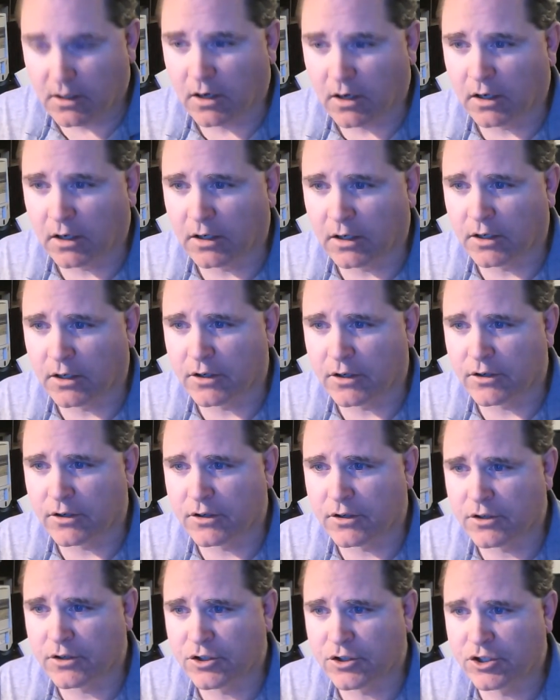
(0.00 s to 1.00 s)

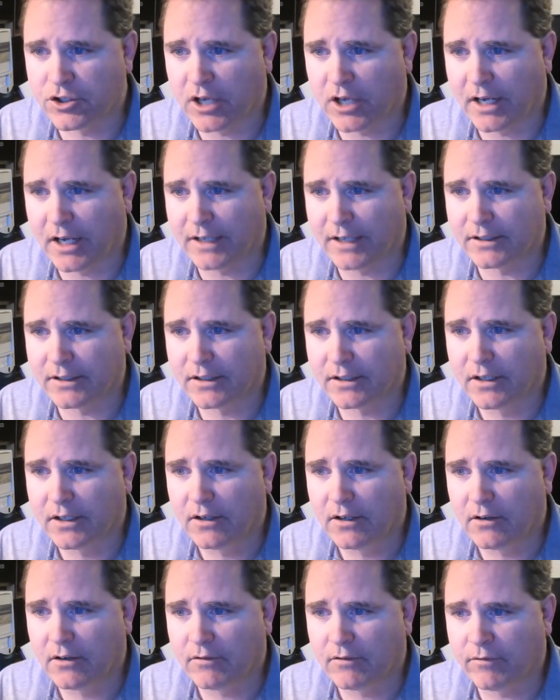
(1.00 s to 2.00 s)
are shut
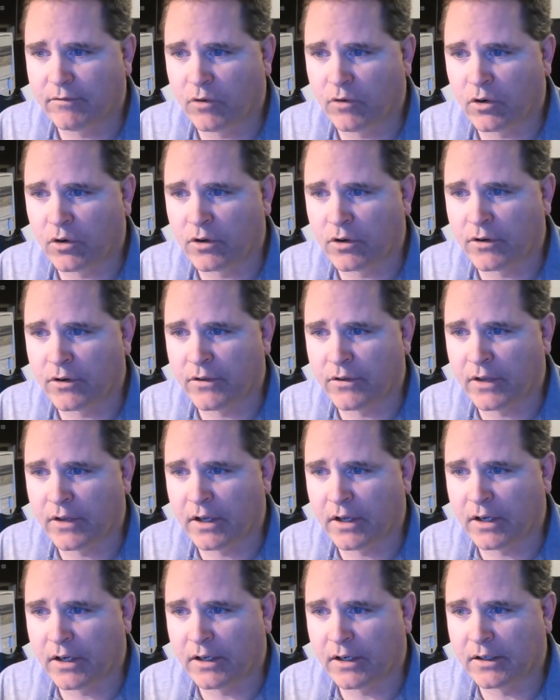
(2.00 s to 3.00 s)
for
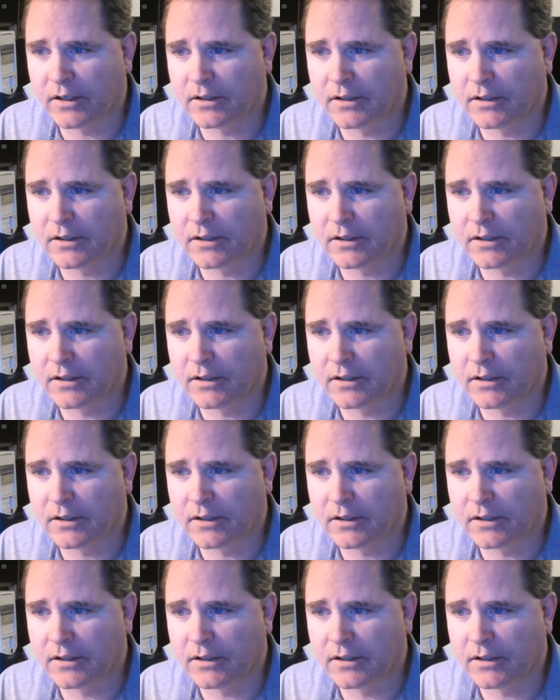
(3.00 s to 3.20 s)
the